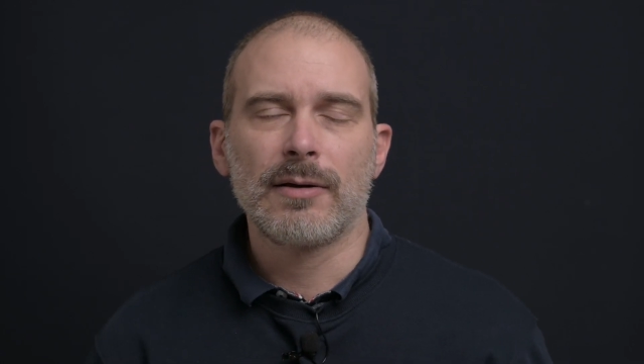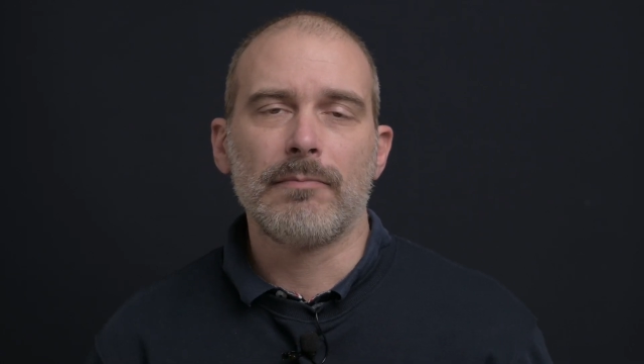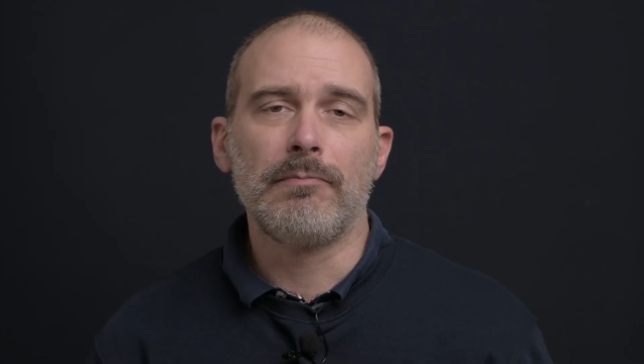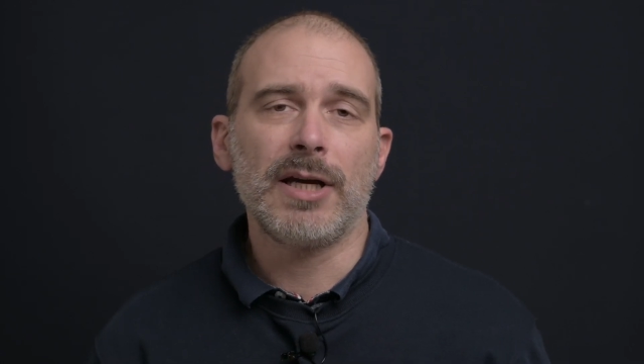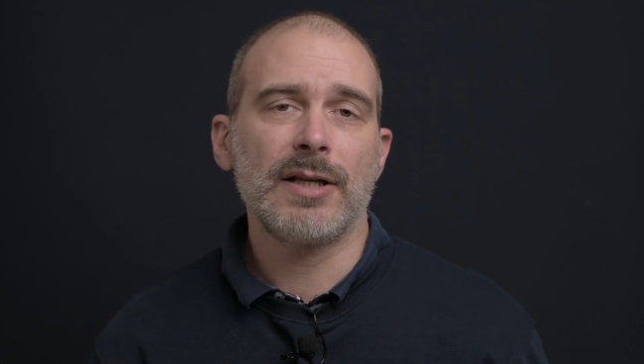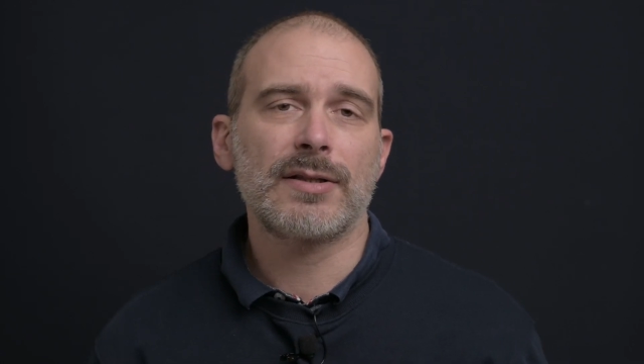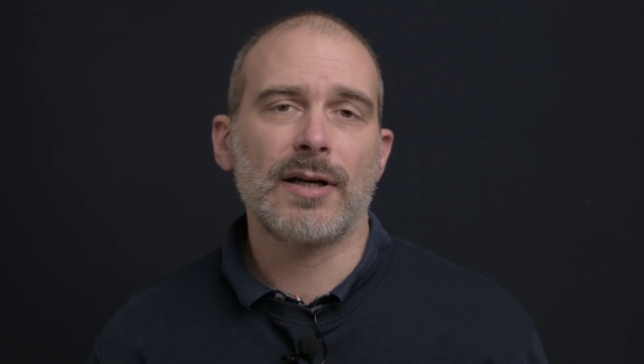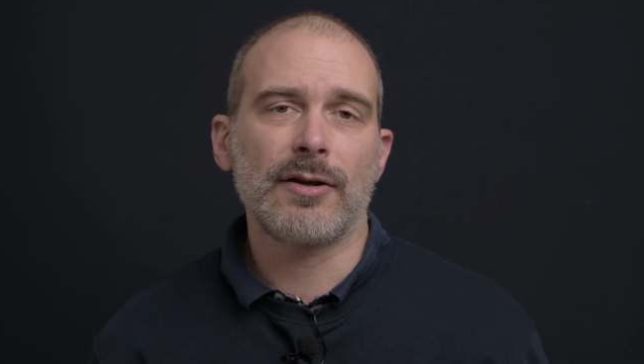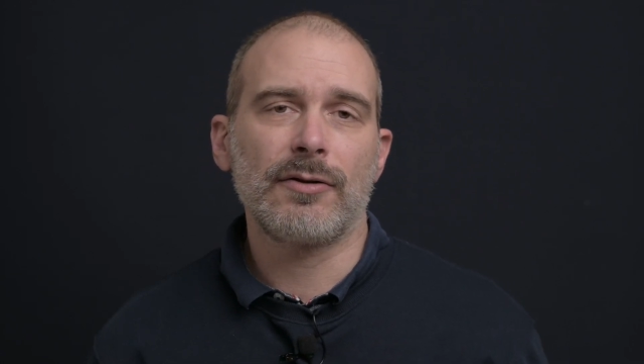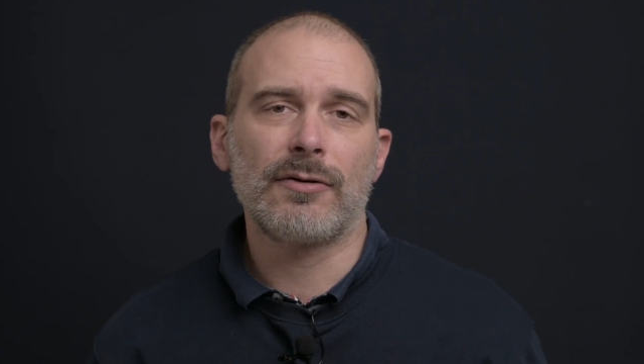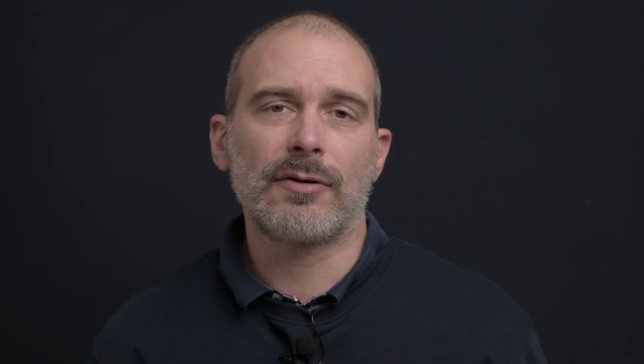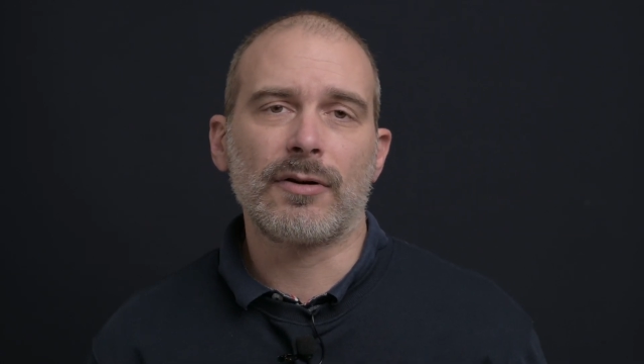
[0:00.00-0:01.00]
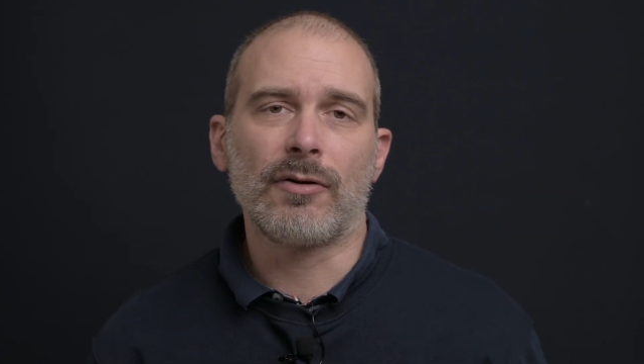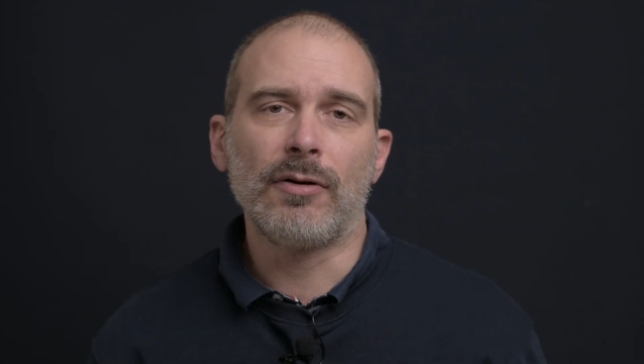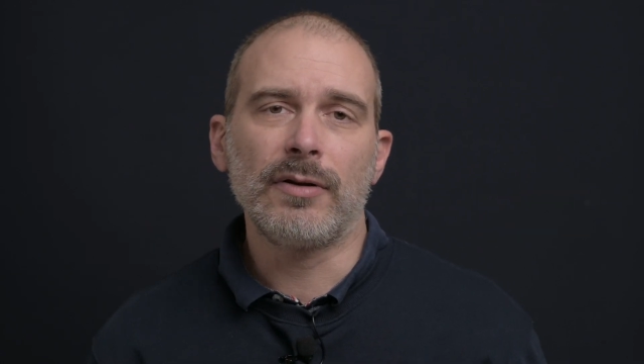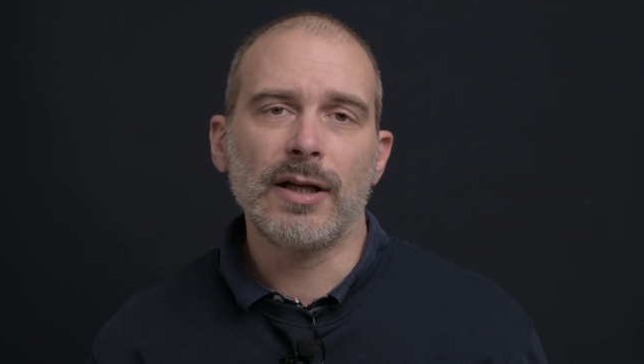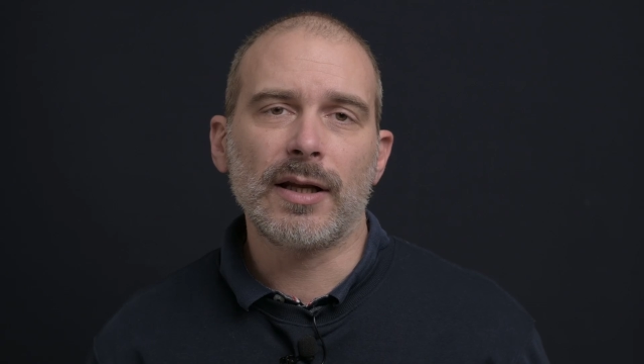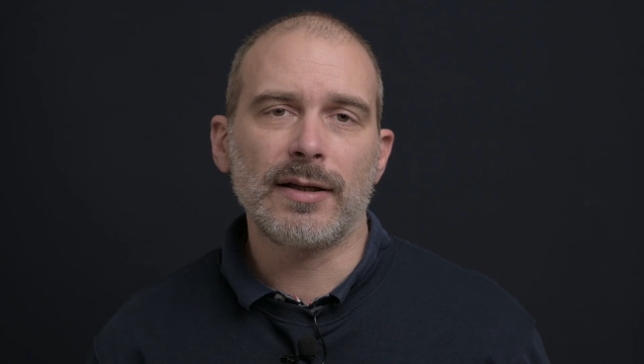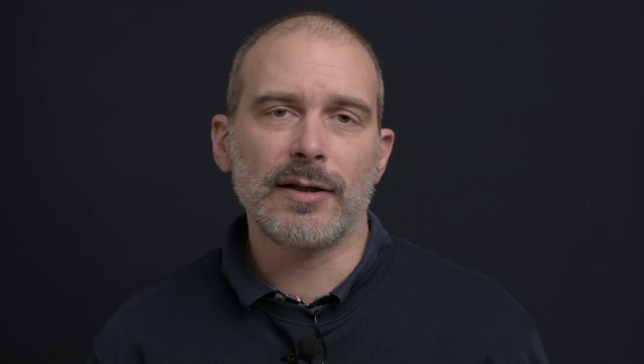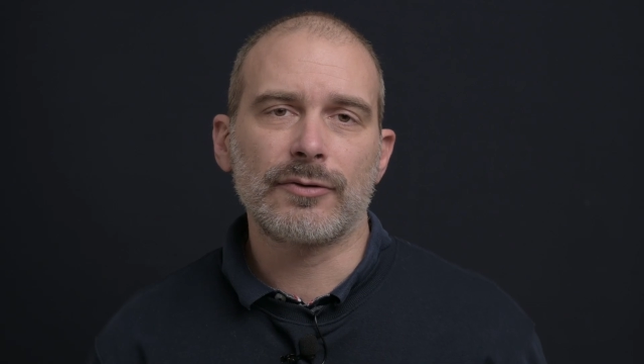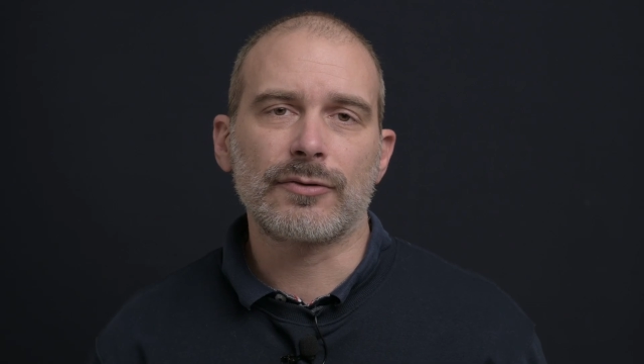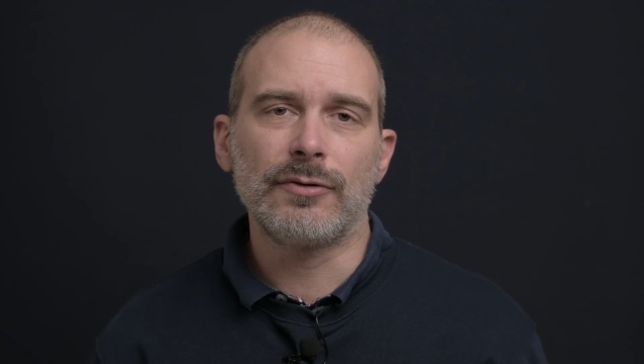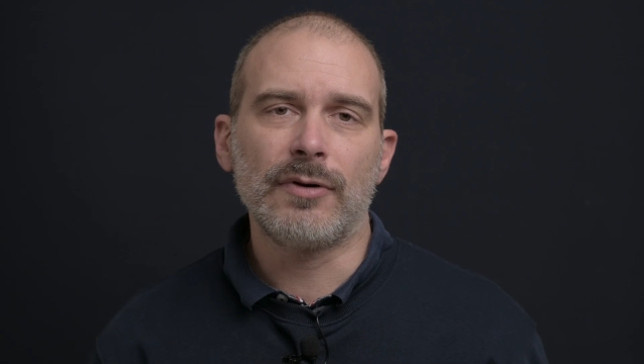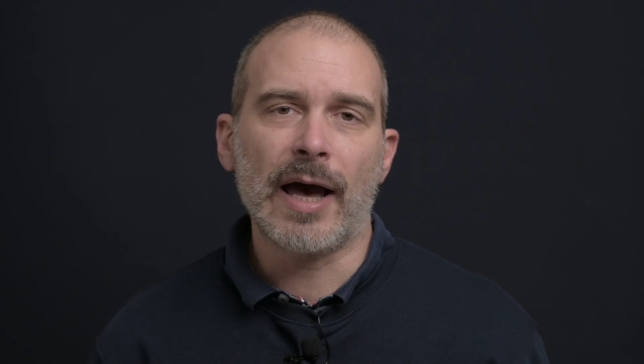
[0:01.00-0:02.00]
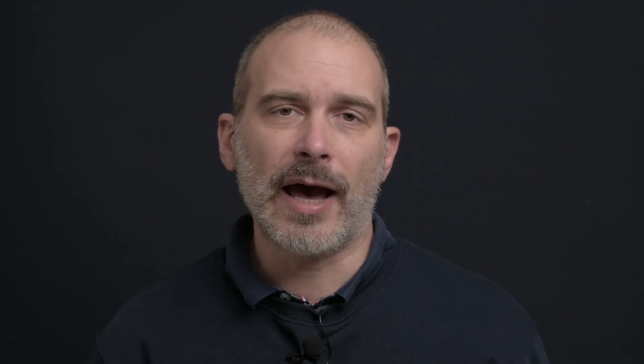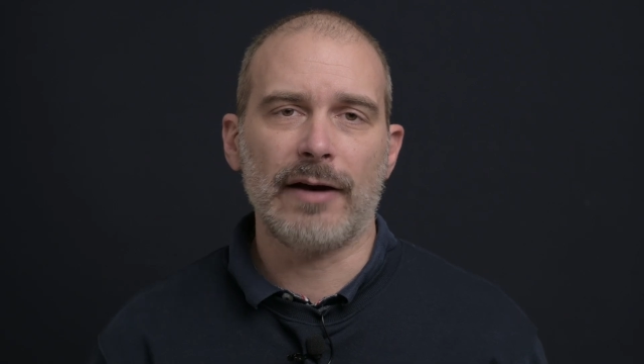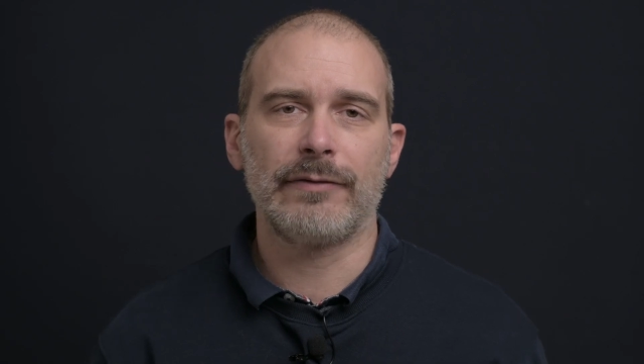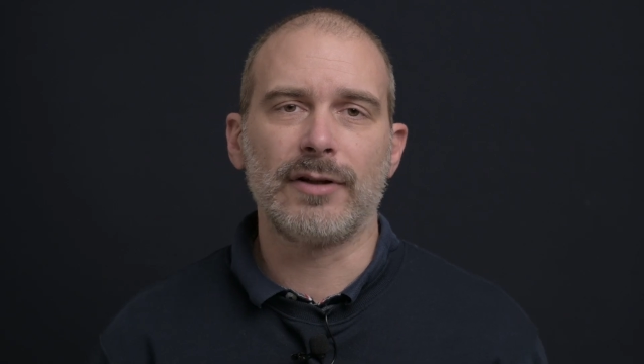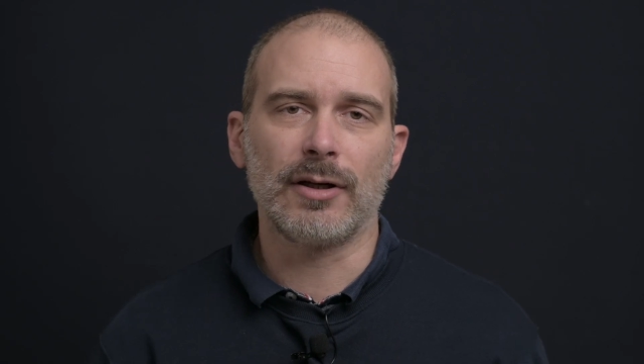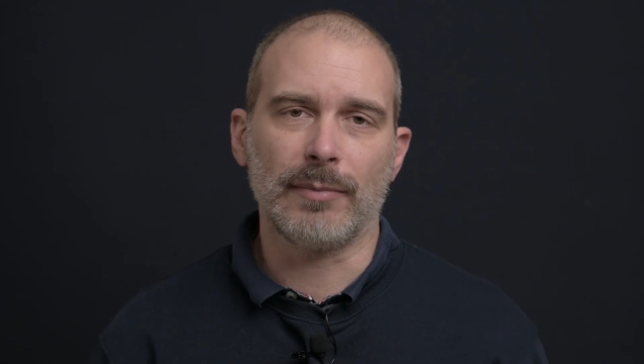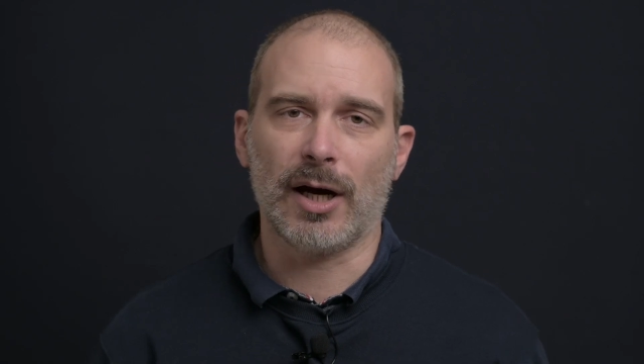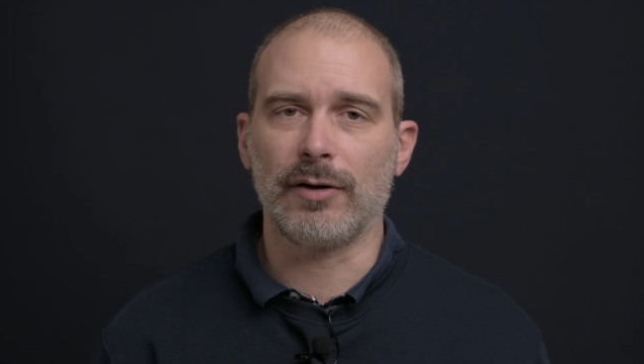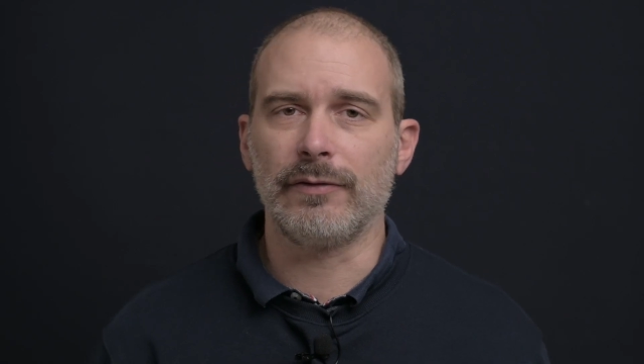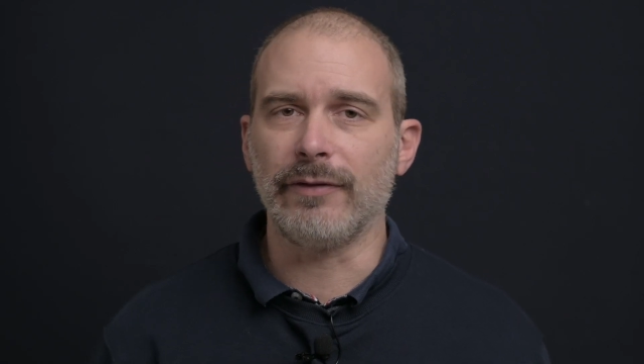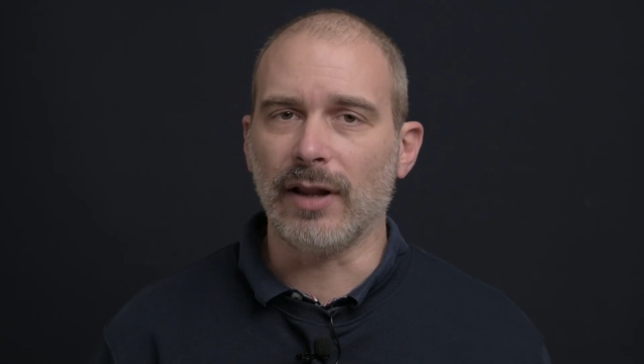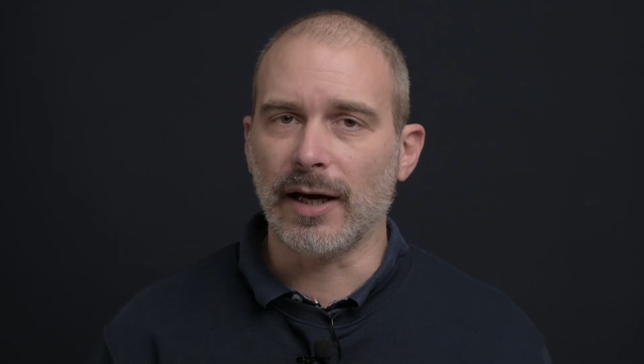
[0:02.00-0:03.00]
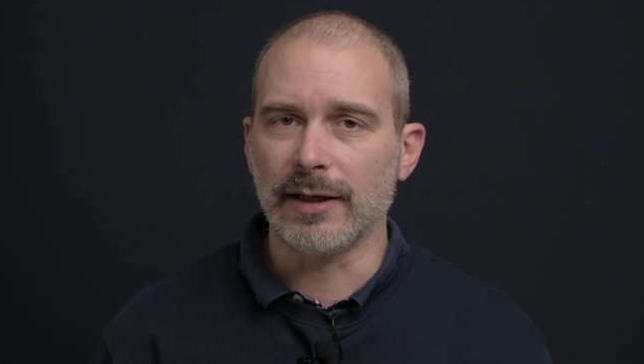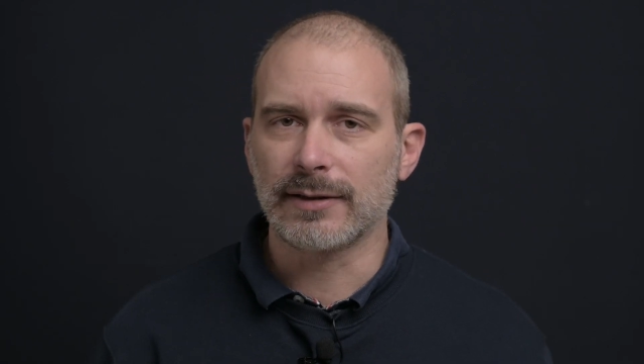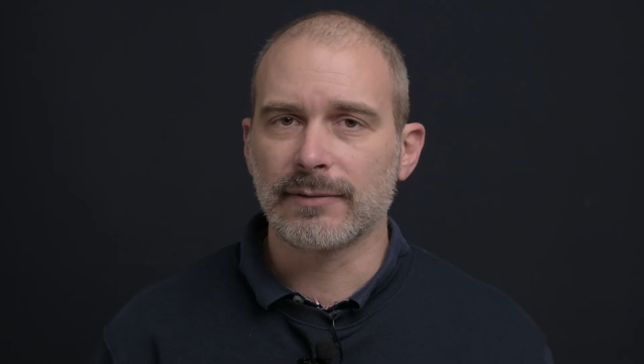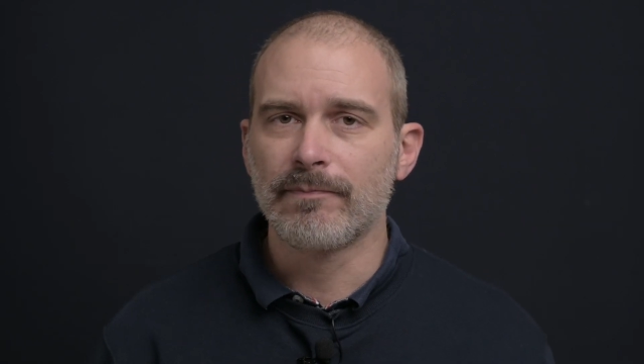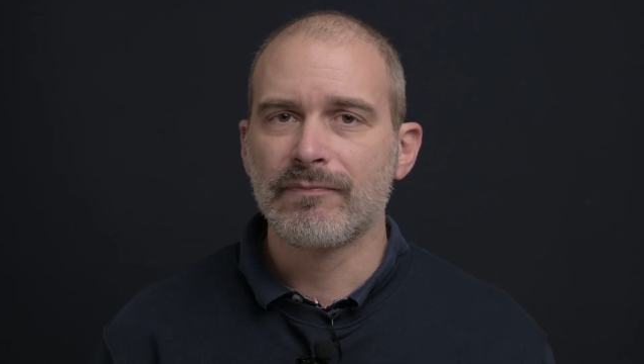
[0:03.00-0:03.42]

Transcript: means that you're only letting through half the amount of light.